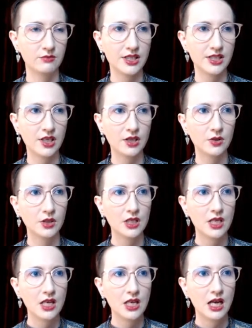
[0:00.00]
So
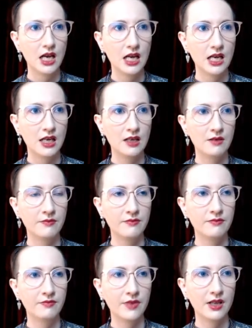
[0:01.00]

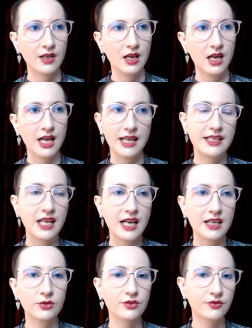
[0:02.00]
um, I, yeah, I
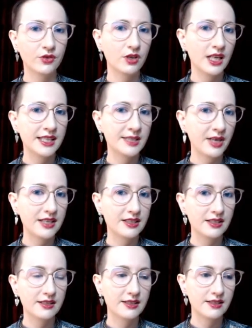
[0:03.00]
looked for online
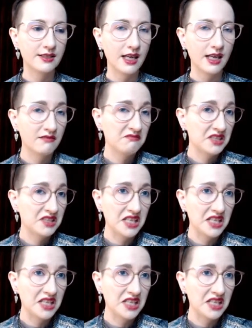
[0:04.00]
spaces, and